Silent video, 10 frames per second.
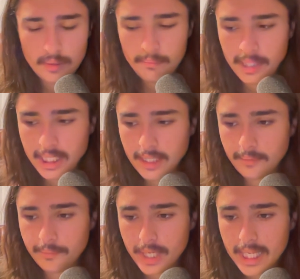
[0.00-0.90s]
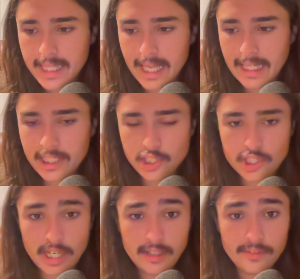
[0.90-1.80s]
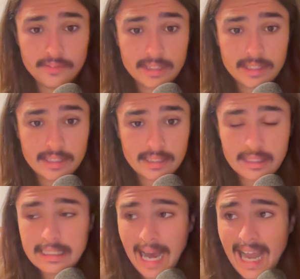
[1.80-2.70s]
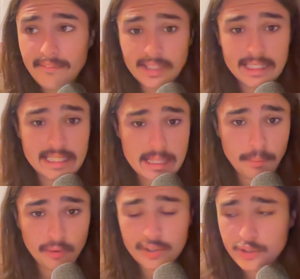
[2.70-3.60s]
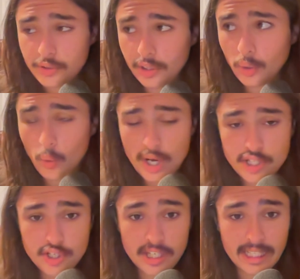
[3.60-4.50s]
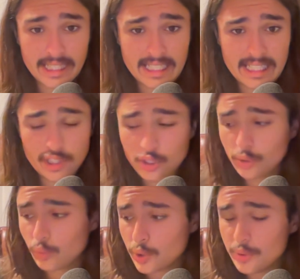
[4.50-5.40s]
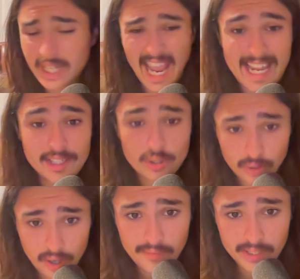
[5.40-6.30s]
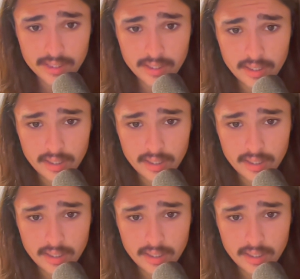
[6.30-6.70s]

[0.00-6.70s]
meaning that instead of diving deeper into the question and getting to the root answer it,